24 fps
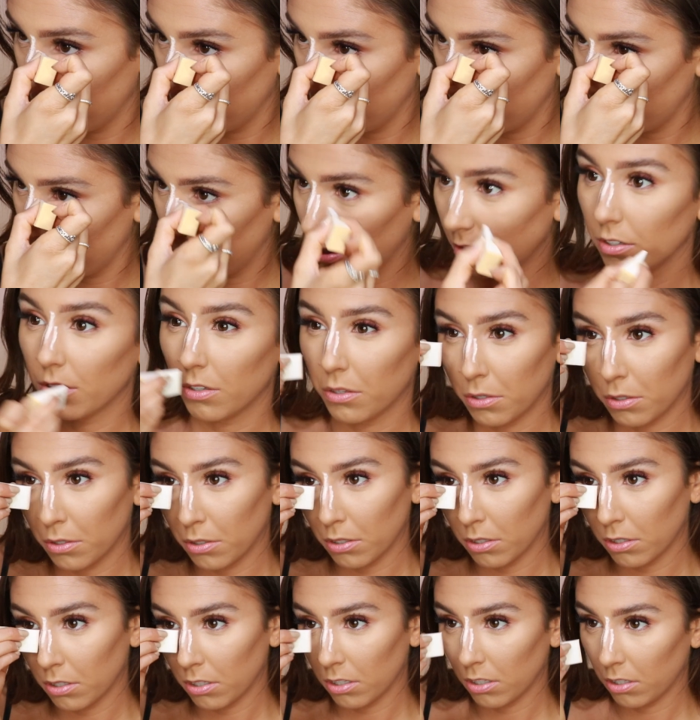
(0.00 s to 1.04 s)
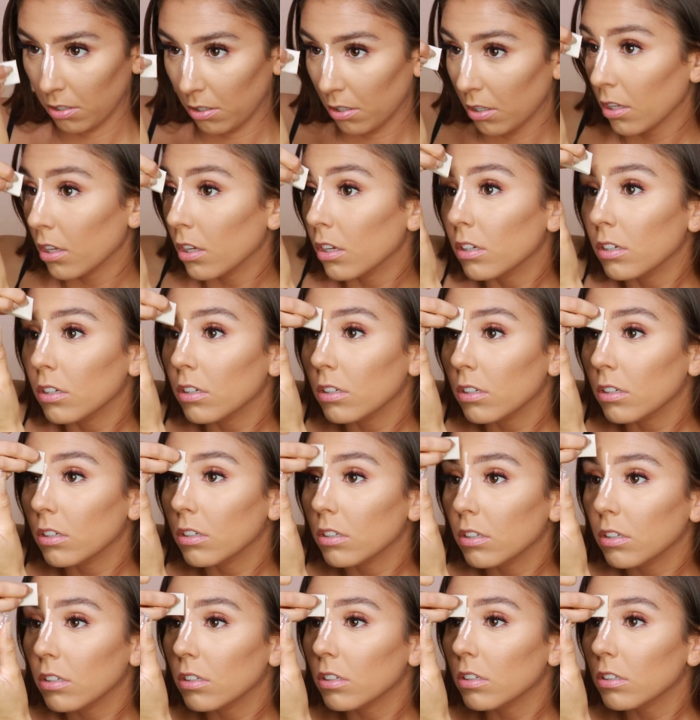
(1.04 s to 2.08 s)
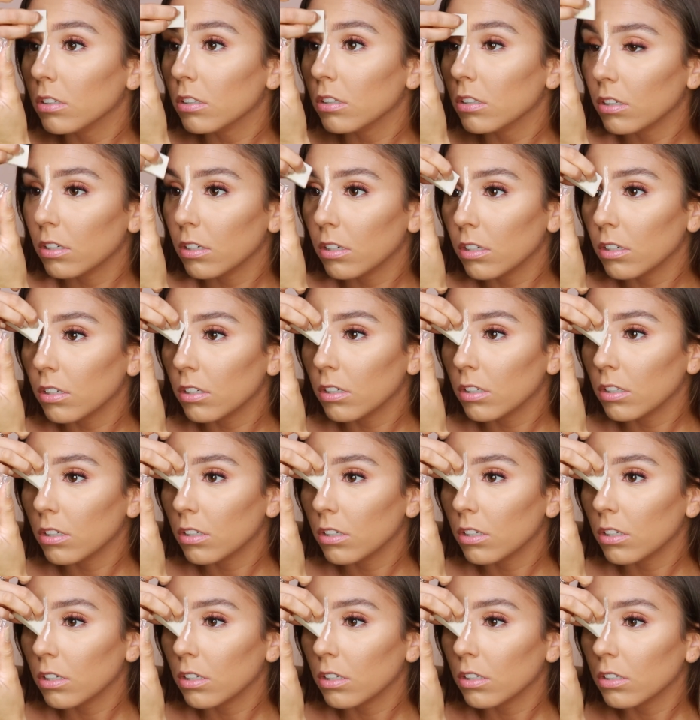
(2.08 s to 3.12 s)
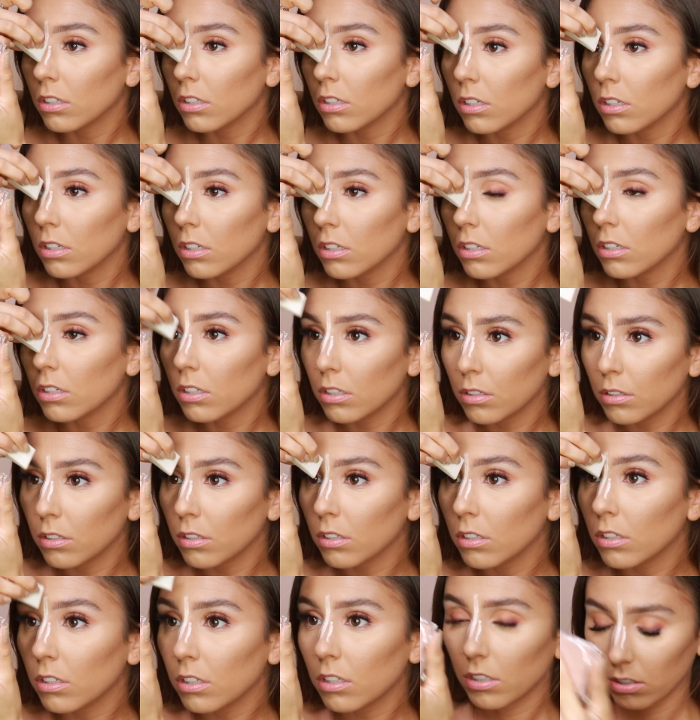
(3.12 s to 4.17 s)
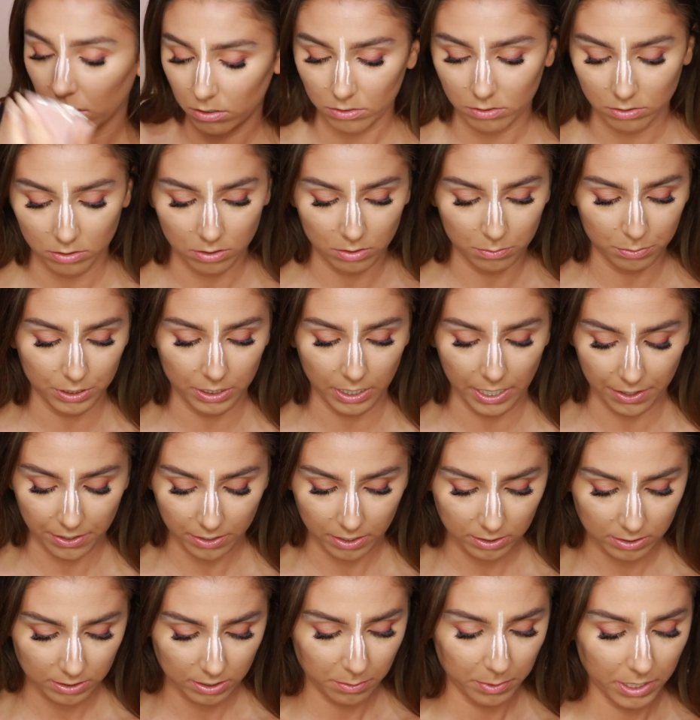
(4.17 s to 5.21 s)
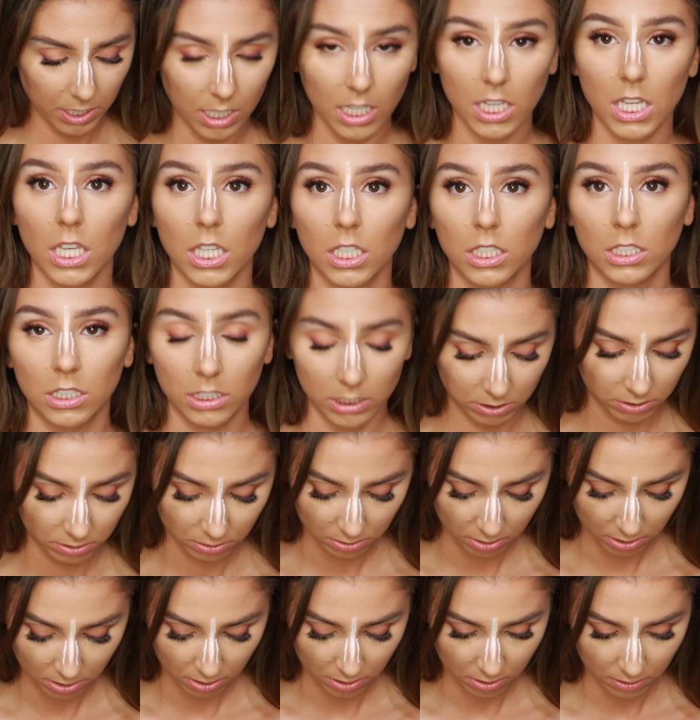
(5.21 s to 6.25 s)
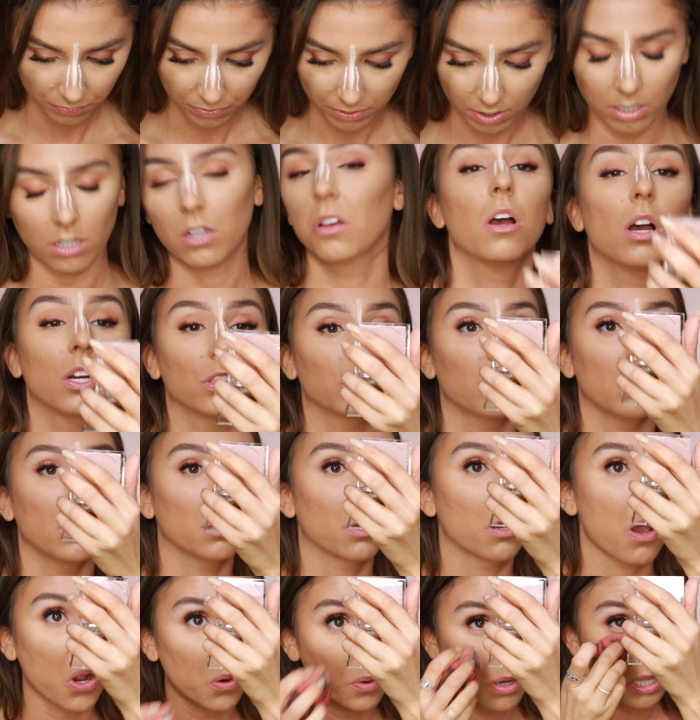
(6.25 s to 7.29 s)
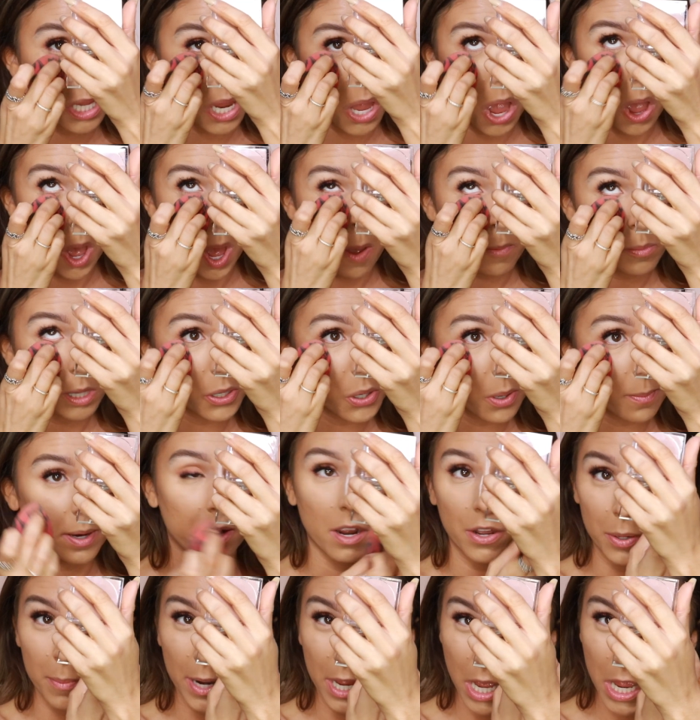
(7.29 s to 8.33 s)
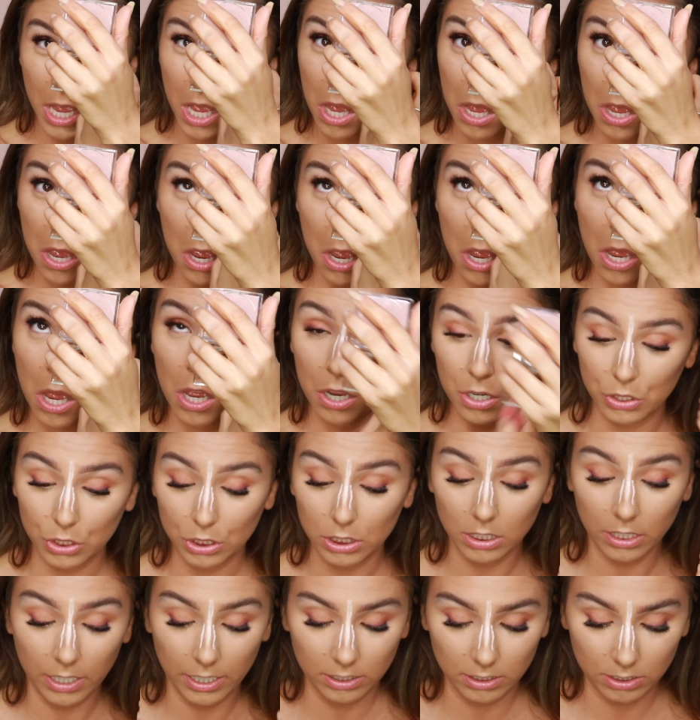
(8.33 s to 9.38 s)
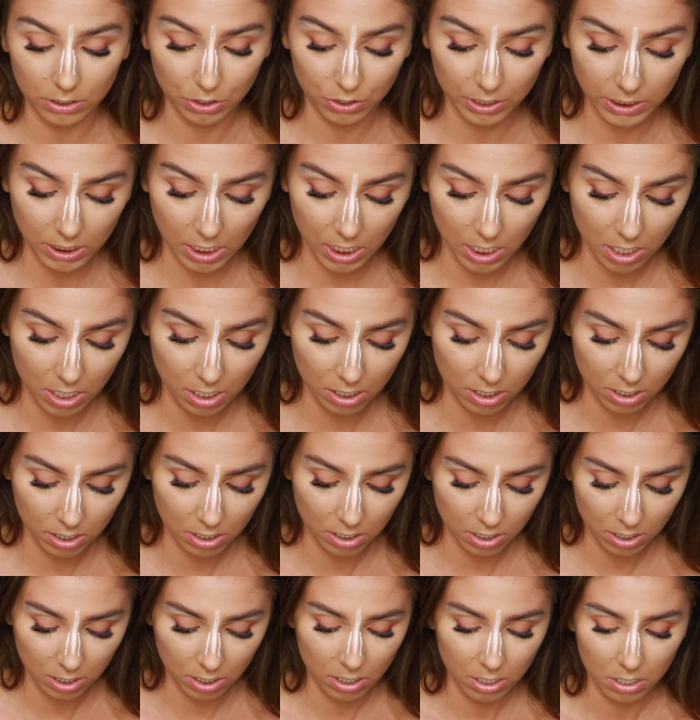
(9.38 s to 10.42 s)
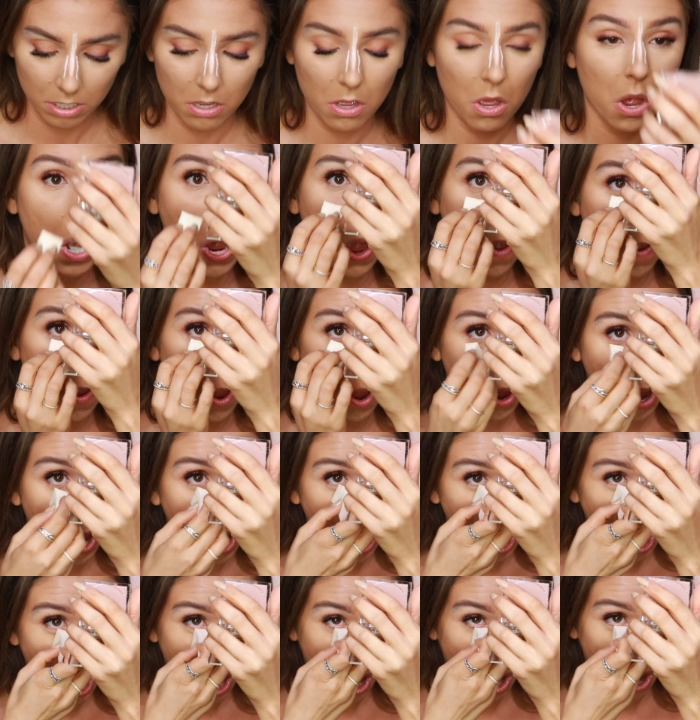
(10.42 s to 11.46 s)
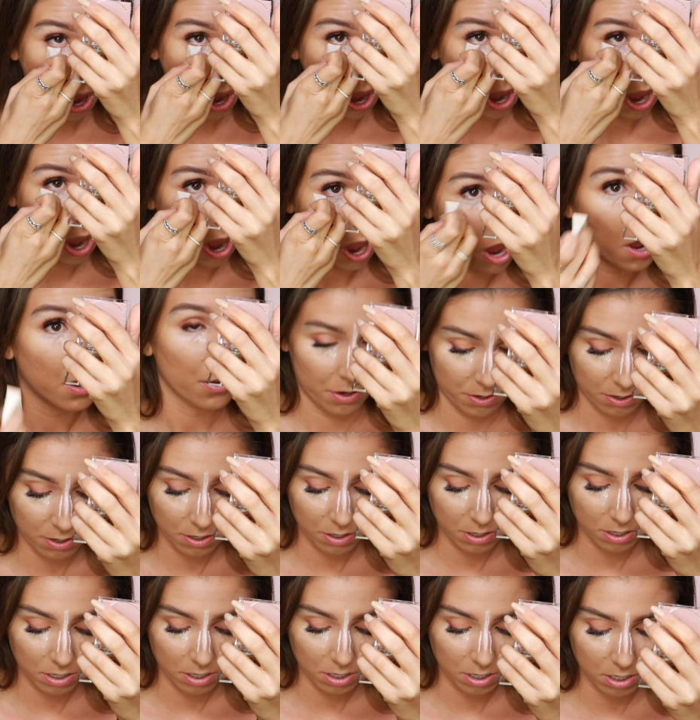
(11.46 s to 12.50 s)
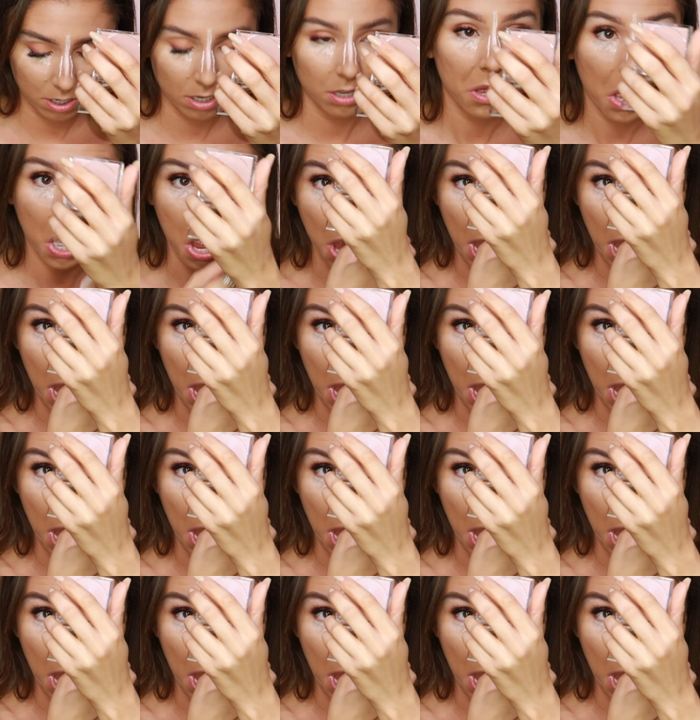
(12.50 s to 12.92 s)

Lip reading: but he used a dry sponge, so that's what I'm going to do. Normally I do this with my around my nose, just because I like that area really defined. I like to really carve out my nose.